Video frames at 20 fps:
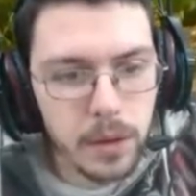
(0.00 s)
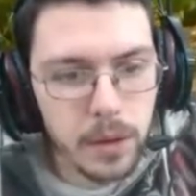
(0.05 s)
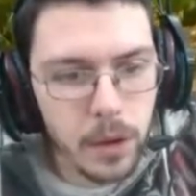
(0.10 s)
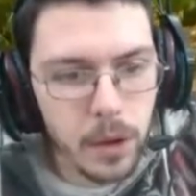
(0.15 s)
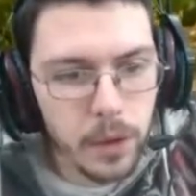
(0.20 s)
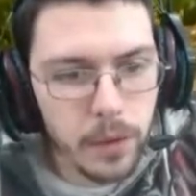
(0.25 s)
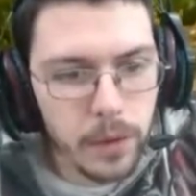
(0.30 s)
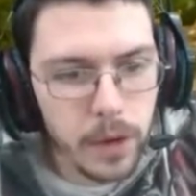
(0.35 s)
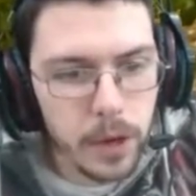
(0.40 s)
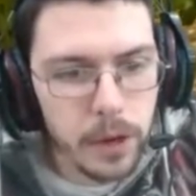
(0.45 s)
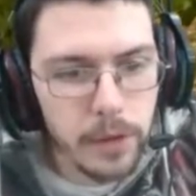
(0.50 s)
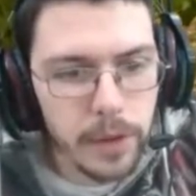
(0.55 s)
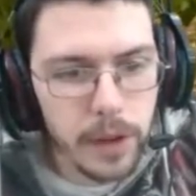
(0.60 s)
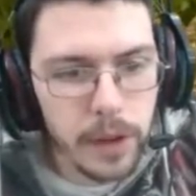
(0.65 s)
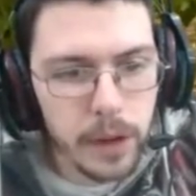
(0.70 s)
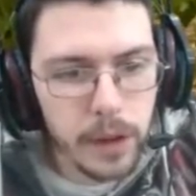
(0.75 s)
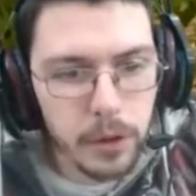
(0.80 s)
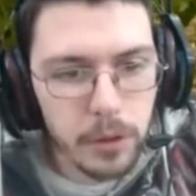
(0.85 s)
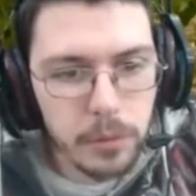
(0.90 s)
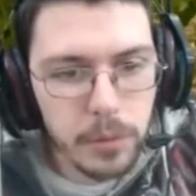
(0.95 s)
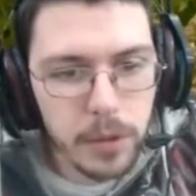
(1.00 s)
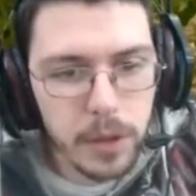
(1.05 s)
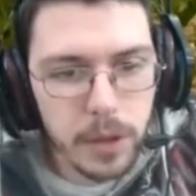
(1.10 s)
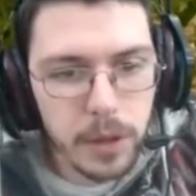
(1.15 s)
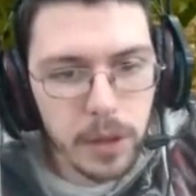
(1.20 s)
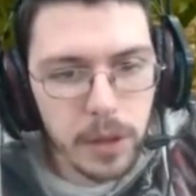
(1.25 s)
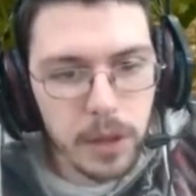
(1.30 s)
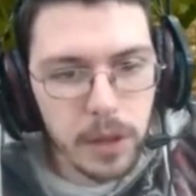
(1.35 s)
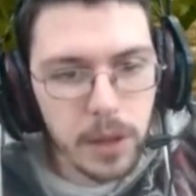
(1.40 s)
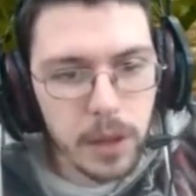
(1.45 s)
Overall volume.
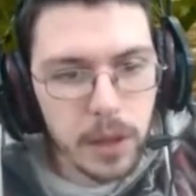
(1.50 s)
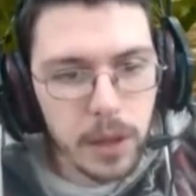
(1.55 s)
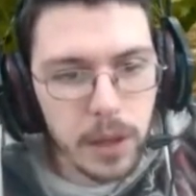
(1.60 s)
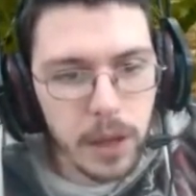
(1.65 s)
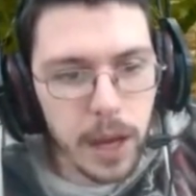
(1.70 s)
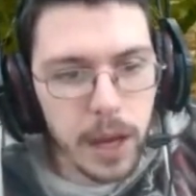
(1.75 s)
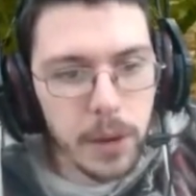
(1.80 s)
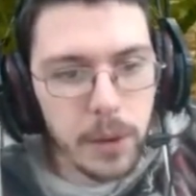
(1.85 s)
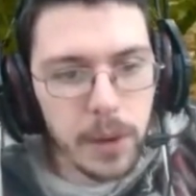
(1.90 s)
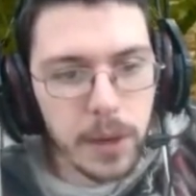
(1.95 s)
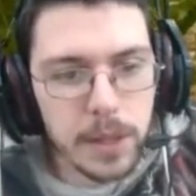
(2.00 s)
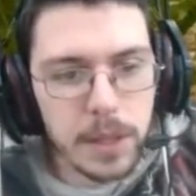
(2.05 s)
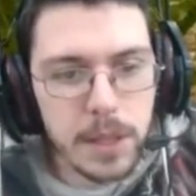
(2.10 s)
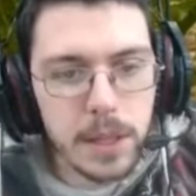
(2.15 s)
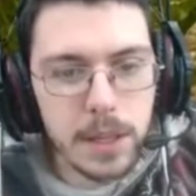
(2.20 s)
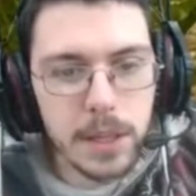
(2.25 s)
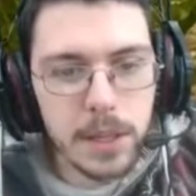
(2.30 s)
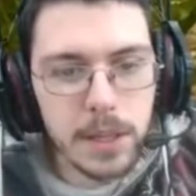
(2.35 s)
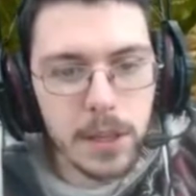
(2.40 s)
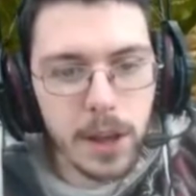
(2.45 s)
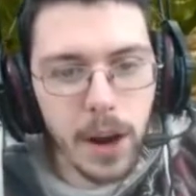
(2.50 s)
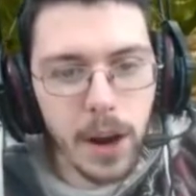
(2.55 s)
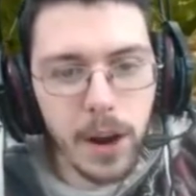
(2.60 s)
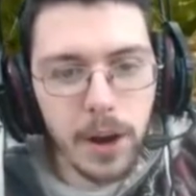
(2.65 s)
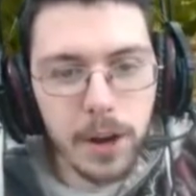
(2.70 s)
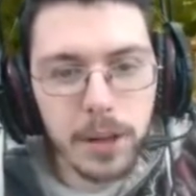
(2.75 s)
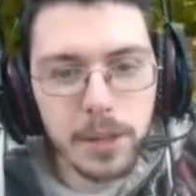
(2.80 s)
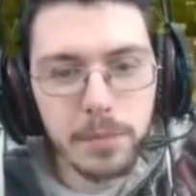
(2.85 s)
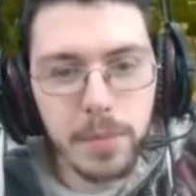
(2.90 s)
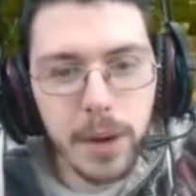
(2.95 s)
Anyways, this is the
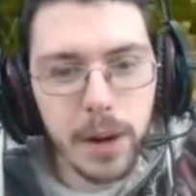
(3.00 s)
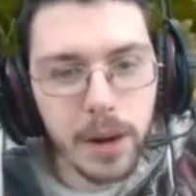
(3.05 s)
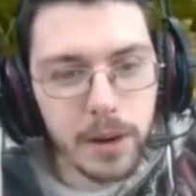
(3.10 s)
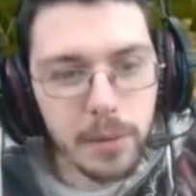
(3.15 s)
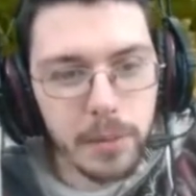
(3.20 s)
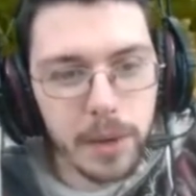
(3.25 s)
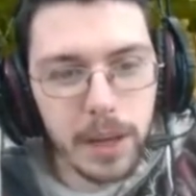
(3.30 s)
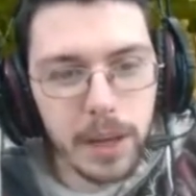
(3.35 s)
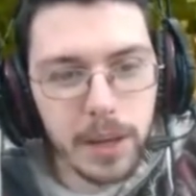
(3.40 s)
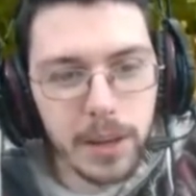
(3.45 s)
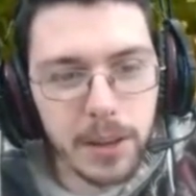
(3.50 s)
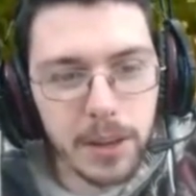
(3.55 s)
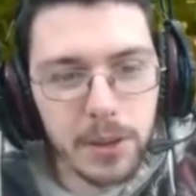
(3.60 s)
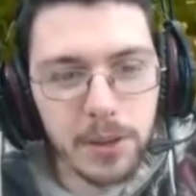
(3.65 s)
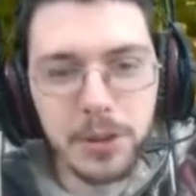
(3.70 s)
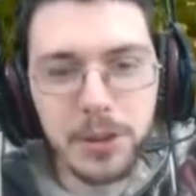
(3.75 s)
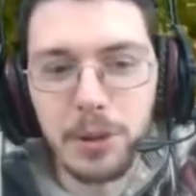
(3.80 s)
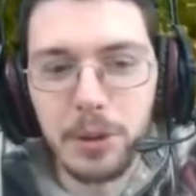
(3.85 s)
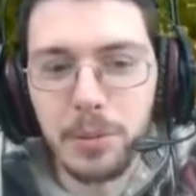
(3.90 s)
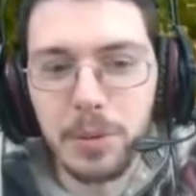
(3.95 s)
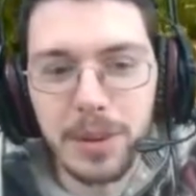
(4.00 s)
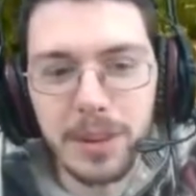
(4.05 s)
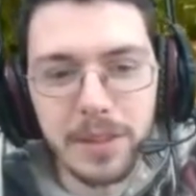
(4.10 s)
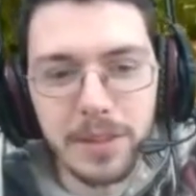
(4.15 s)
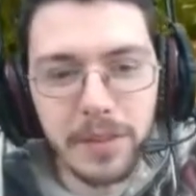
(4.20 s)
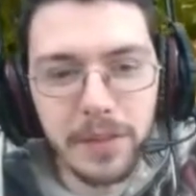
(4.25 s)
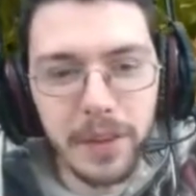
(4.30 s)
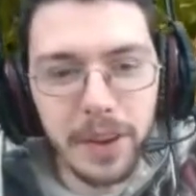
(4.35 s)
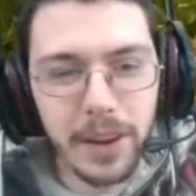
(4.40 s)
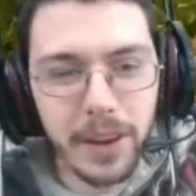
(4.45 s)
hardest part of being a YouTuber is
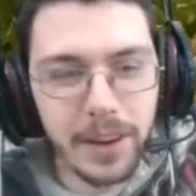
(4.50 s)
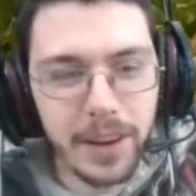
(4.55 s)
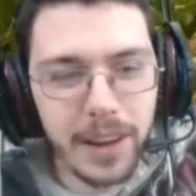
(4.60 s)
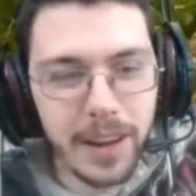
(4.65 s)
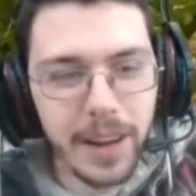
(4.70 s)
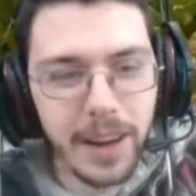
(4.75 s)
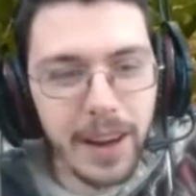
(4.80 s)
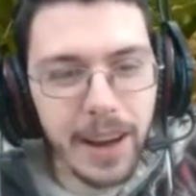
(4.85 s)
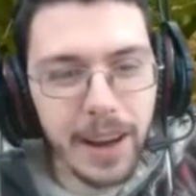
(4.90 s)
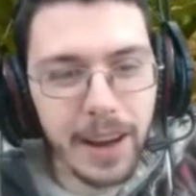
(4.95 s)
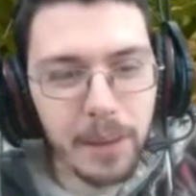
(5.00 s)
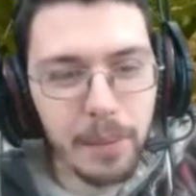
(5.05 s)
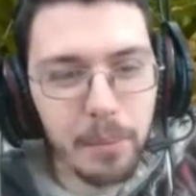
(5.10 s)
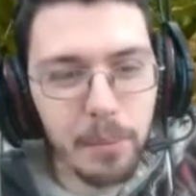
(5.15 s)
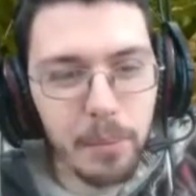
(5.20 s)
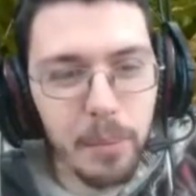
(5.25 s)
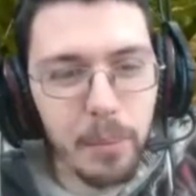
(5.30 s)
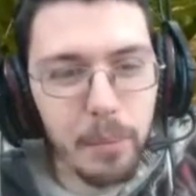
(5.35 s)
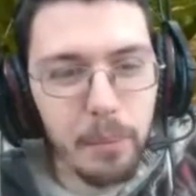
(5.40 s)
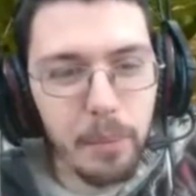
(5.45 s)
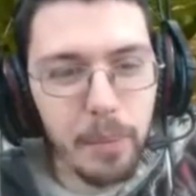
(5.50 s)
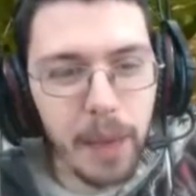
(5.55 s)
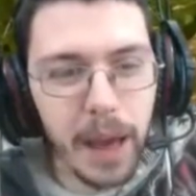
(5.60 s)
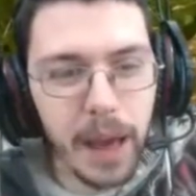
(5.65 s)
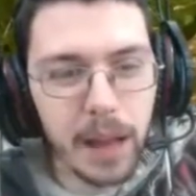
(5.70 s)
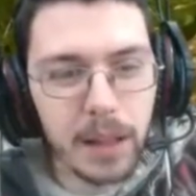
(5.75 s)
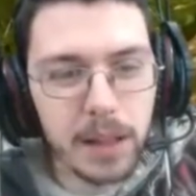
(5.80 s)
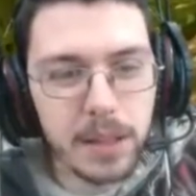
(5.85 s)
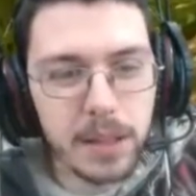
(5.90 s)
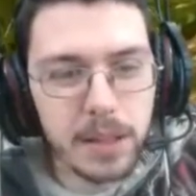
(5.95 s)
figuring out how to
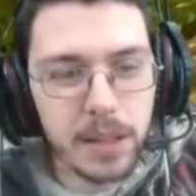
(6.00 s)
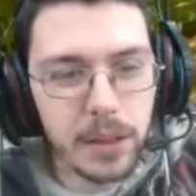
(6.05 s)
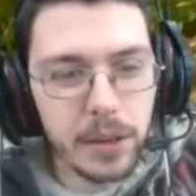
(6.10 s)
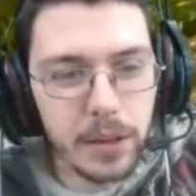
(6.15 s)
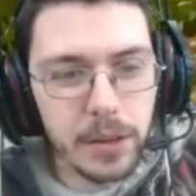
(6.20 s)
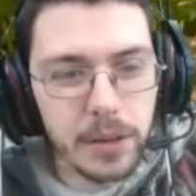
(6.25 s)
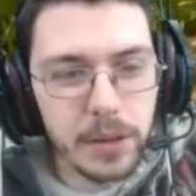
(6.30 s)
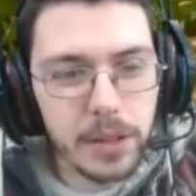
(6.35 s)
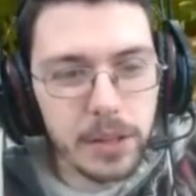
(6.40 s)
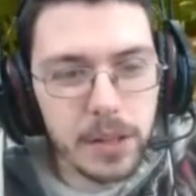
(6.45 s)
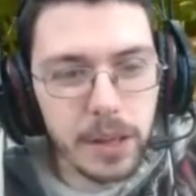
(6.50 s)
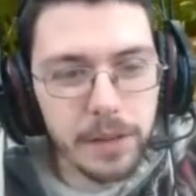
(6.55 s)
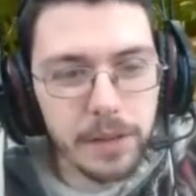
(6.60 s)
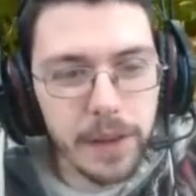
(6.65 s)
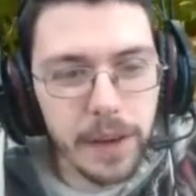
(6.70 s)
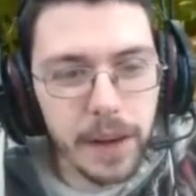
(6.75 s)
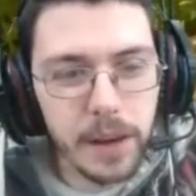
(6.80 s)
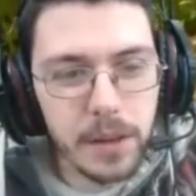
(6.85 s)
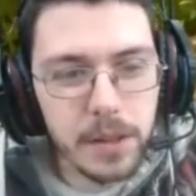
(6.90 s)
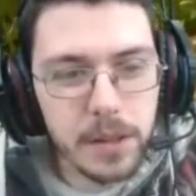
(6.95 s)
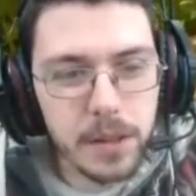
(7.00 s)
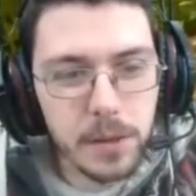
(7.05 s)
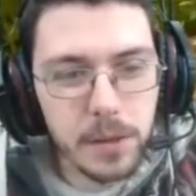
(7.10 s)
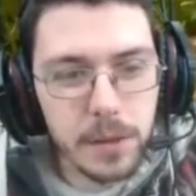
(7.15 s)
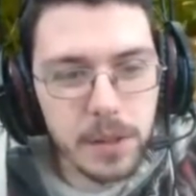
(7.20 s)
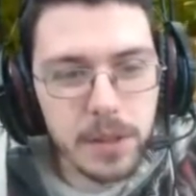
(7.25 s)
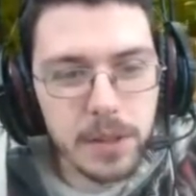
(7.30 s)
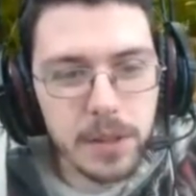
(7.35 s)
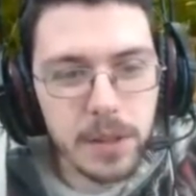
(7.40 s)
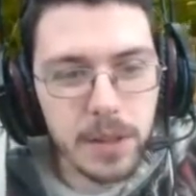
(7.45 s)
balance all your stuff out so
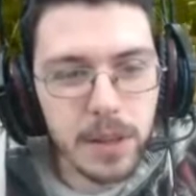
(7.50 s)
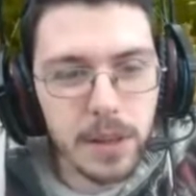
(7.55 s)
it's